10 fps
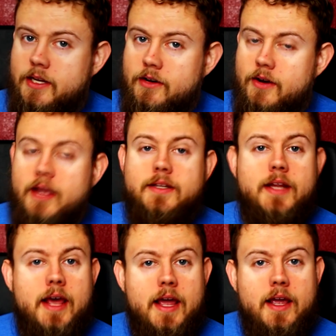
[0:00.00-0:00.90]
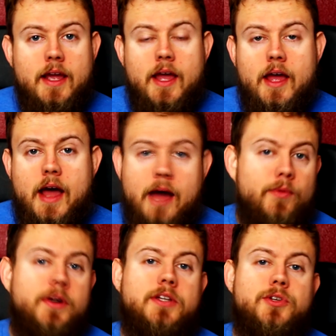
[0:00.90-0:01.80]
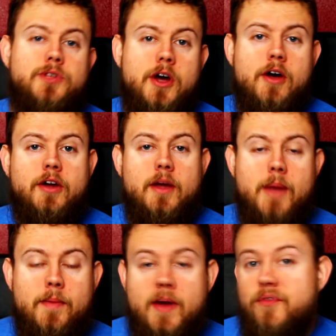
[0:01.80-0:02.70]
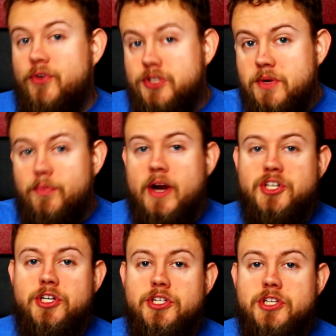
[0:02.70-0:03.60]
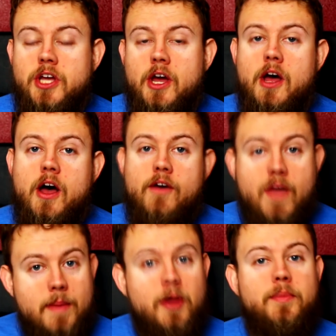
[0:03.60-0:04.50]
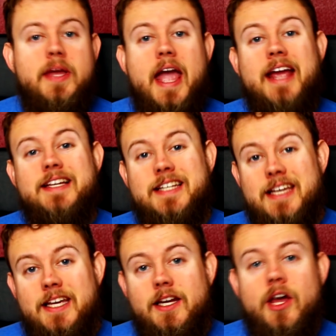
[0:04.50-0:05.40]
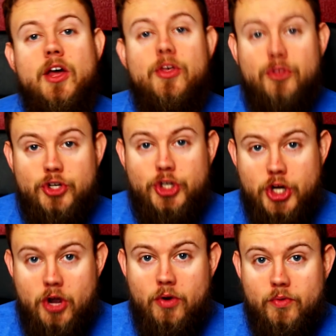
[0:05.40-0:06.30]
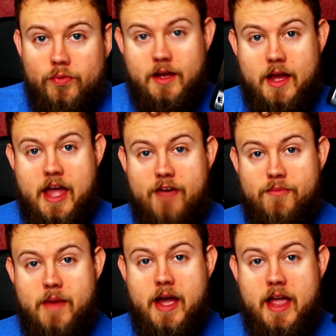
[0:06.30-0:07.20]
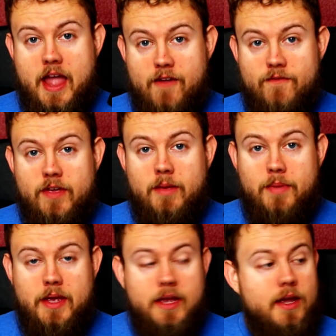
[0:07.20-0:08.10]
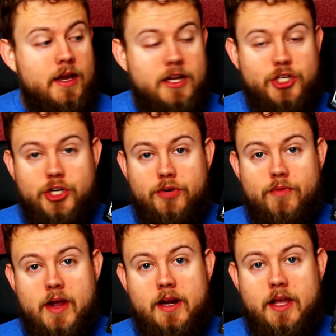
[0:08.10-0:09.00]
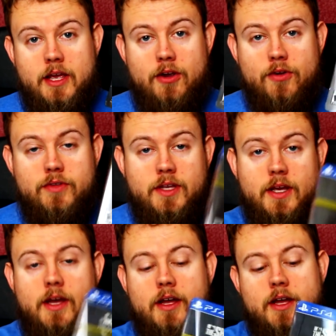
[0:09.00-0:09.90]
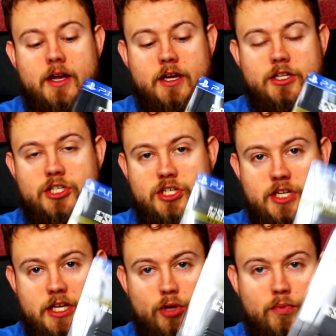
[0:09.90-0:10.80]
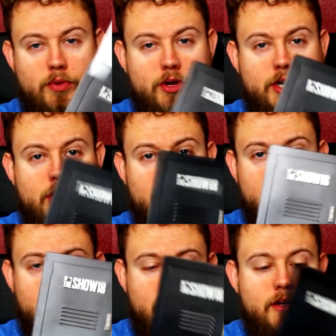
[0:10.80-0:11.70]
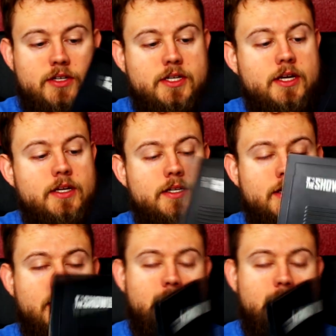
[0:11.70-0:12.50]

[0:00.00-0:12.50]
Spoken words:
here, and today I wanted to talk about my first impressions of MLB 18 The Show. I have my MVP edition right here, the steel book. There you see it.